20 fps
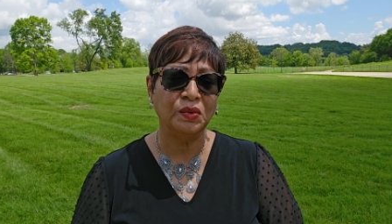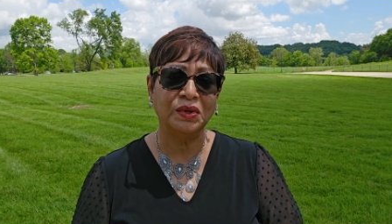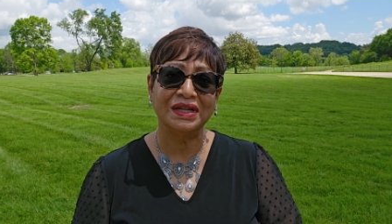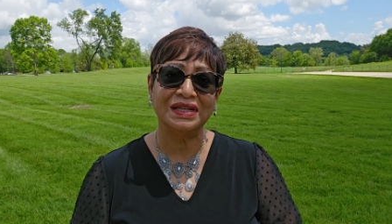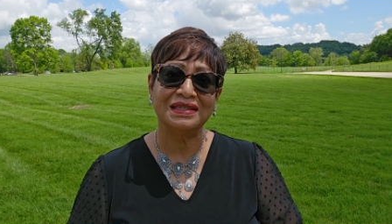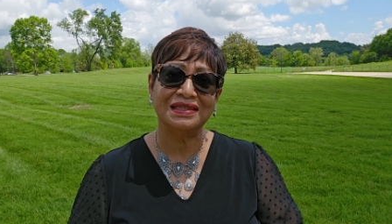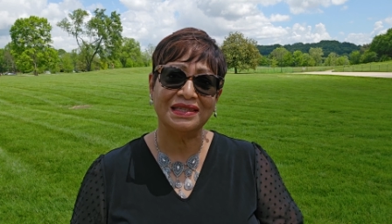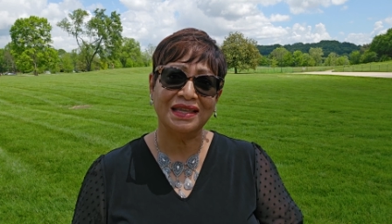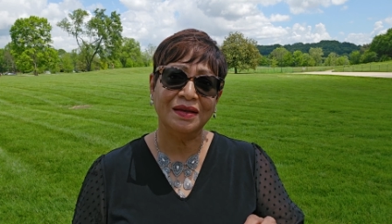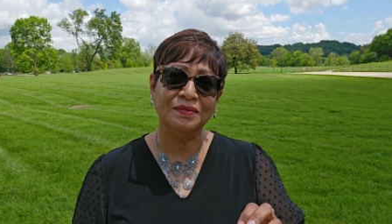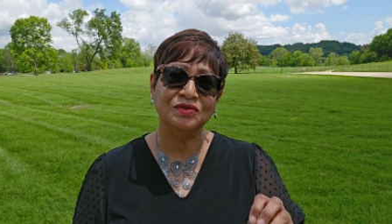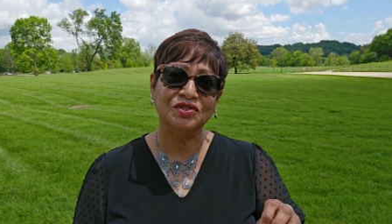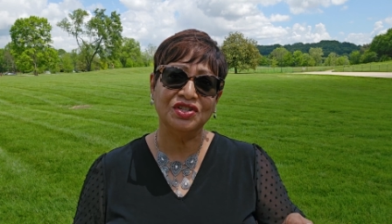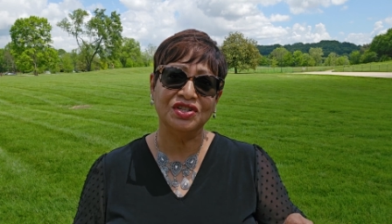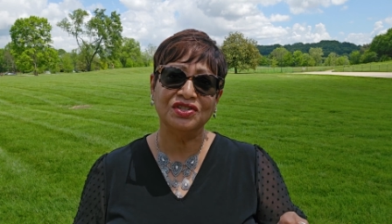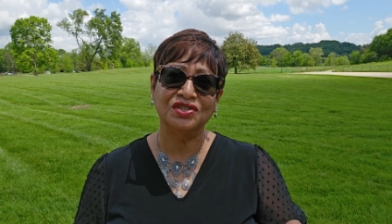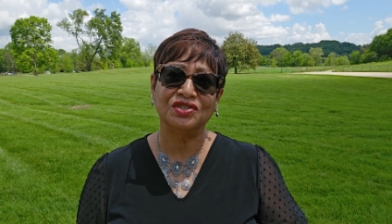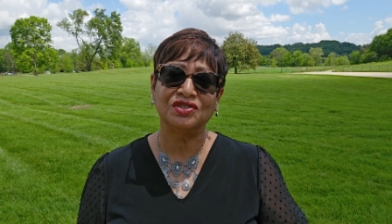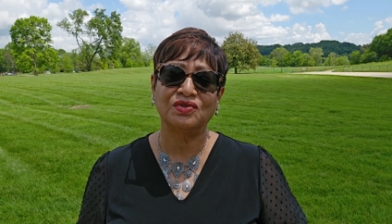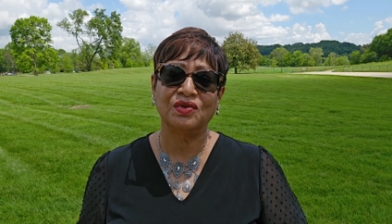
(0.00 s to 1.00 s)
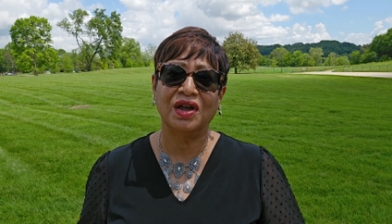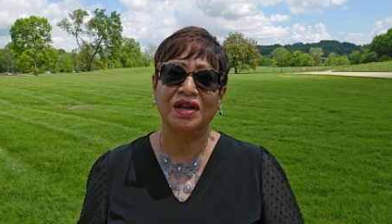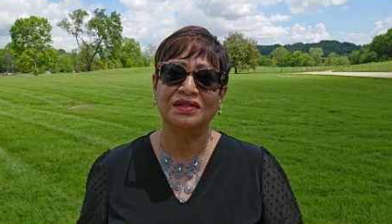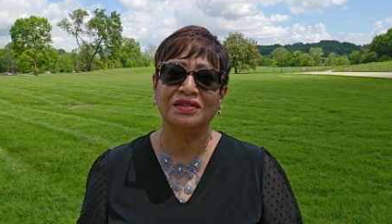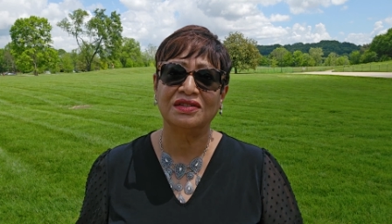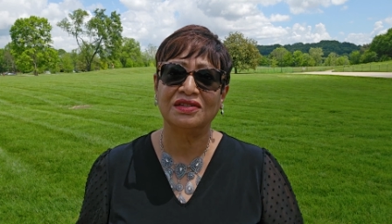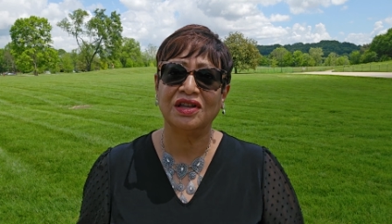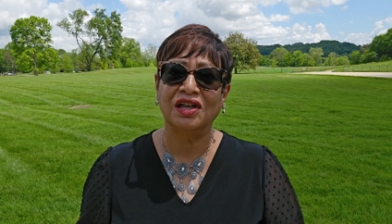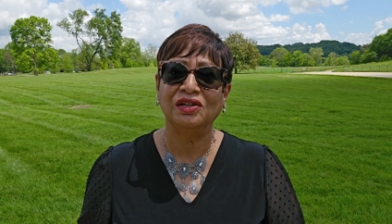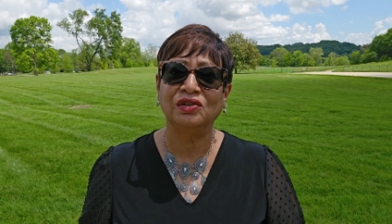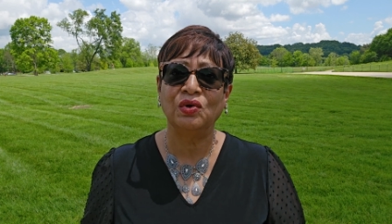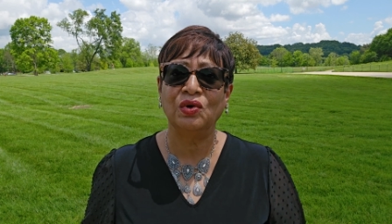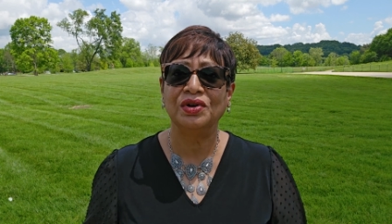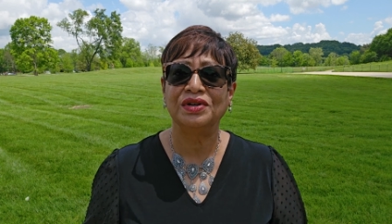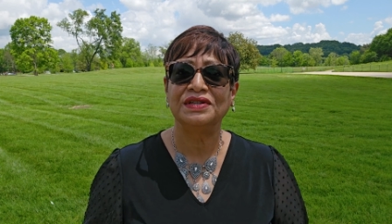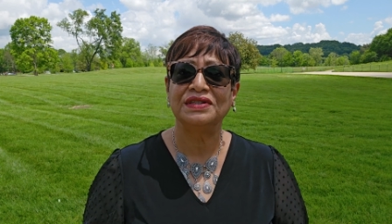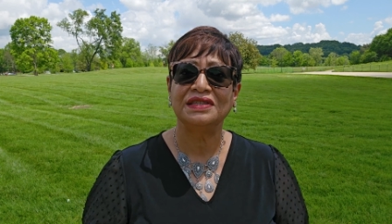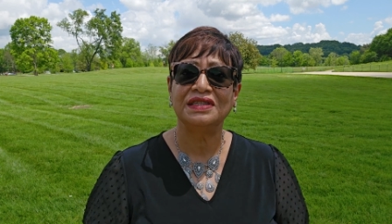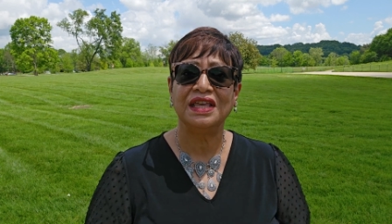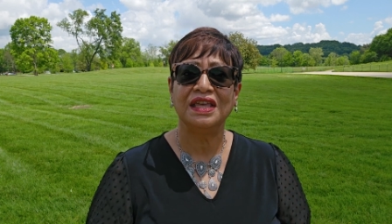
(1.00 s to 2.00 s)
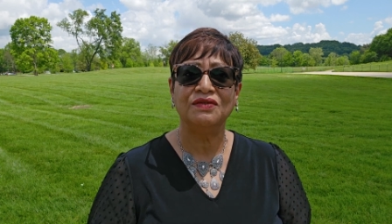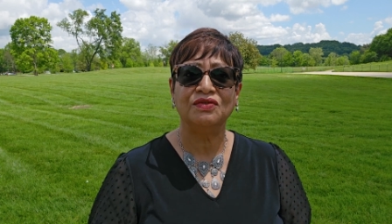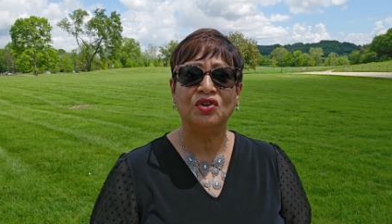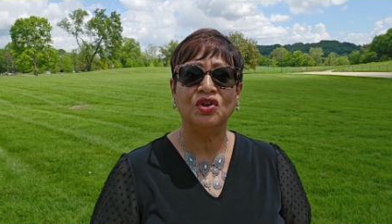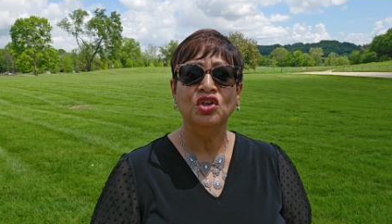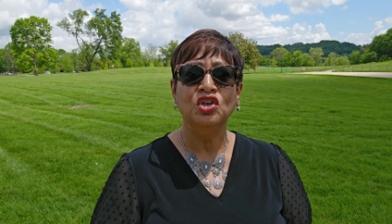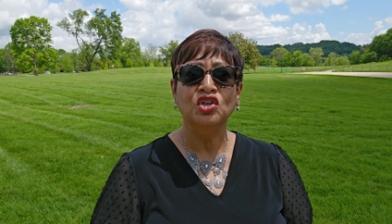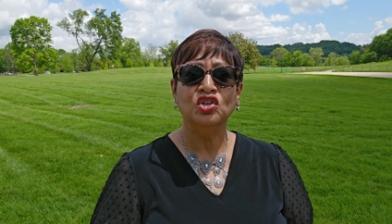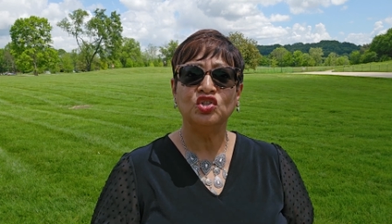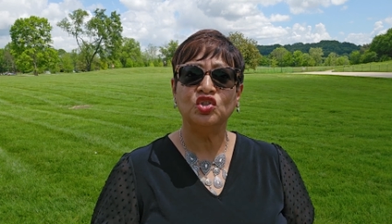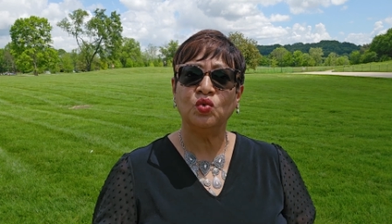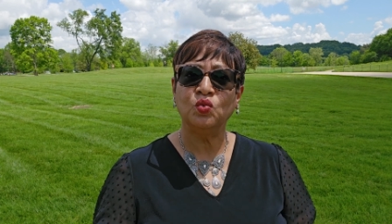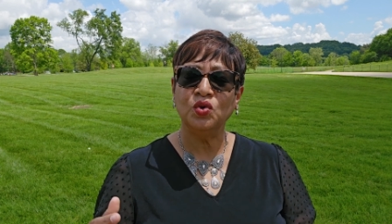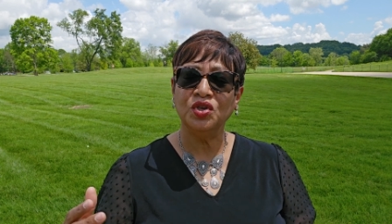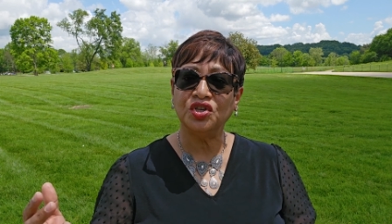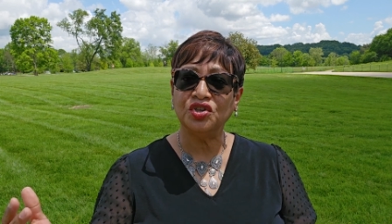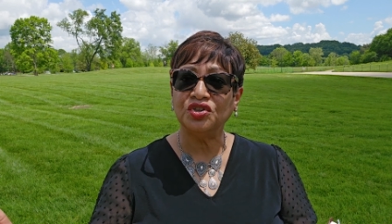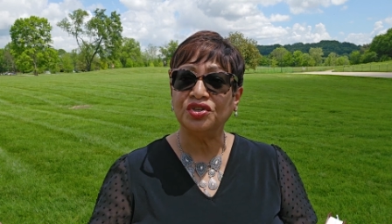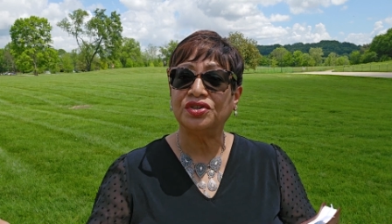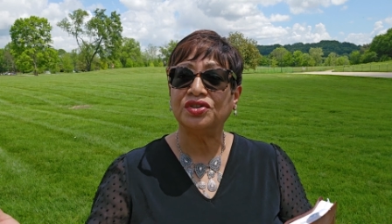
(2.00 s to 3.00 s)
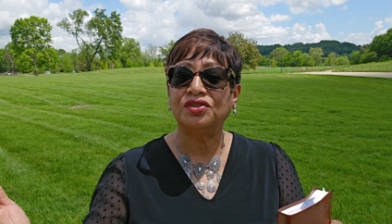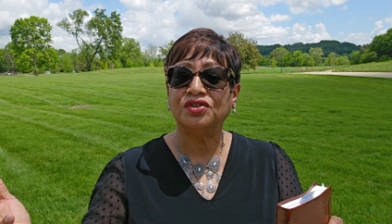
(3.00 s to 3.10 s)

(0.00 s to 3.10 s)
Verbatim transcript: would accept Jesus Christ as our Lord and Savior so we could